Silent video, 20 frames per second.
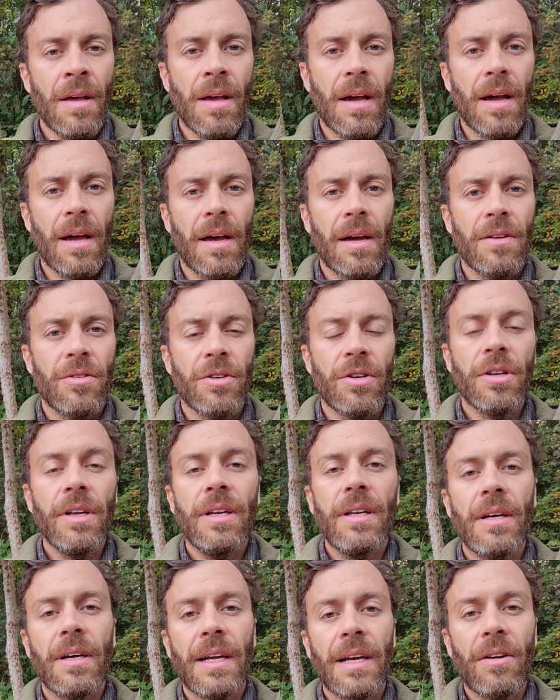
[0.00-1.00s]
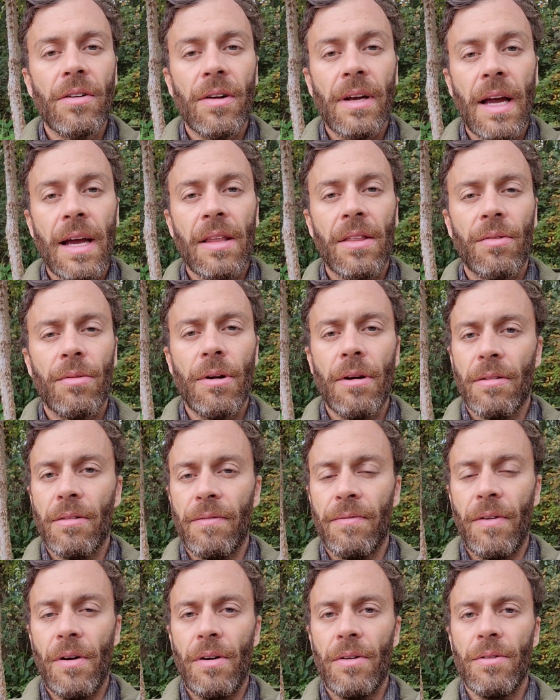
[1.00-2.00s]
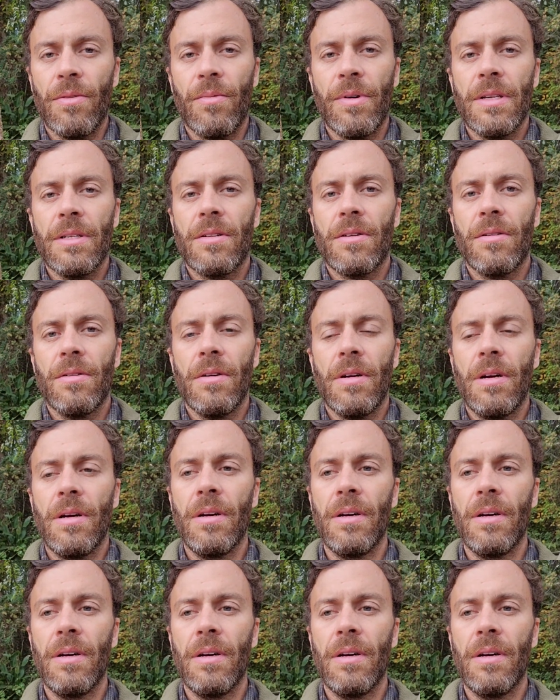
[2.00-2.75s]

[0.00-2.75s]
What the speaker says: And do you need to irrigate throughout the fall and the winter?